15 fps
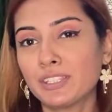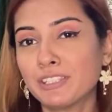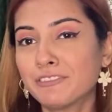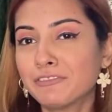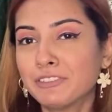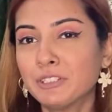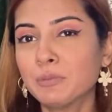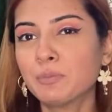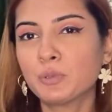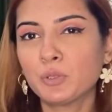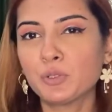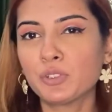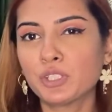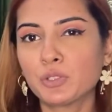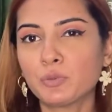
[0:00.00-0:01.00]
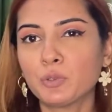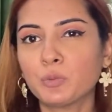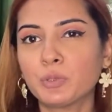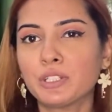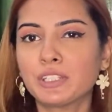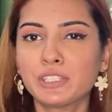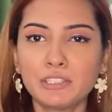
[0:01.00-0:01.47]
Different approaches will
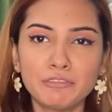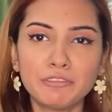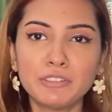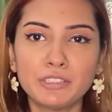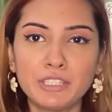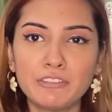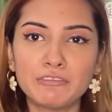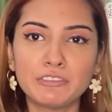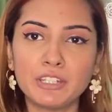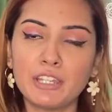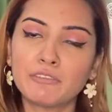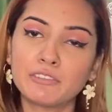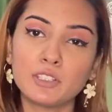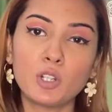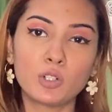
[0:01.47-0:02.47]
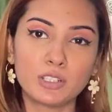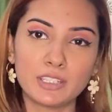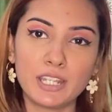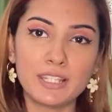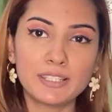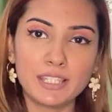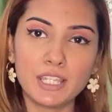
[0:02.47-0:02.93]
work differently for every
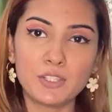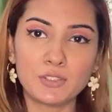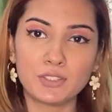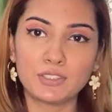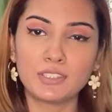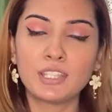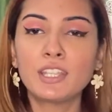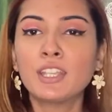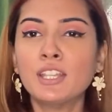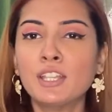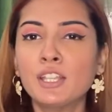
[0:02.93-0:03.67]
organization.